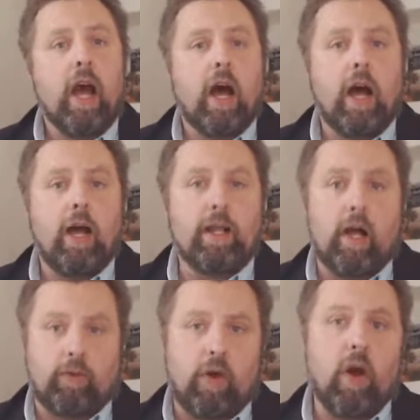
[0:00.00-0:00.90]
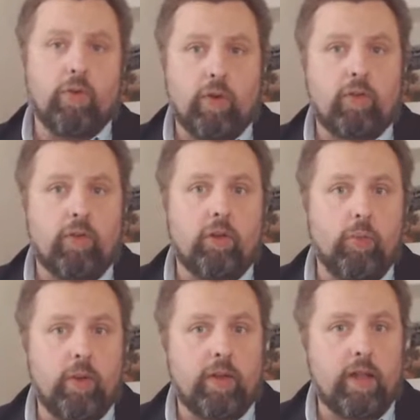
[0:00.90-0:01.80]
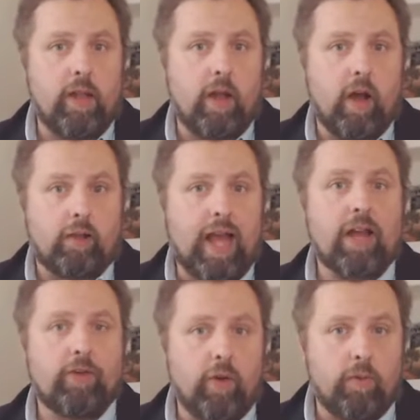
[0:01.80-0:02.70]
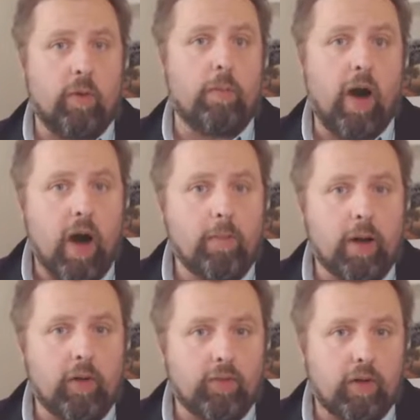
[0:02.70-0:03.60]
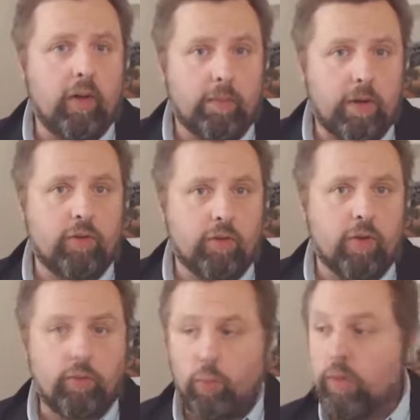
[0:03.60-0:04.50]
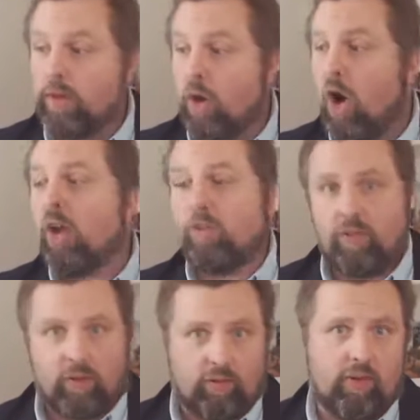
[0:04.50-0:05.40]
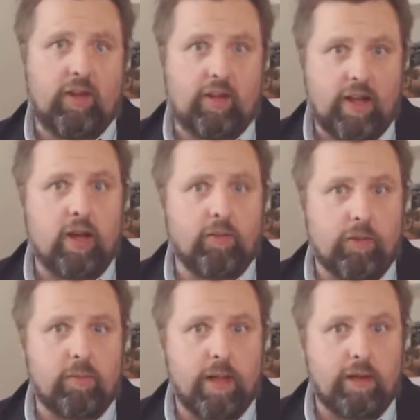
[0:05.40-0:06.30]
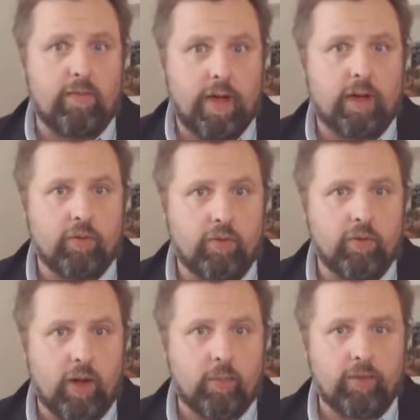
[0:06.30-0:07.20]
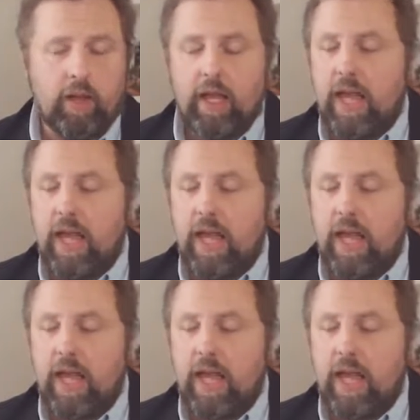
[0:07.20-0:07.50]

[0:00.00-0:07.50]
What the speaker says: Now, contrast this with the last year of Obama's administration, where we lost 16,000 manufacturing jobs.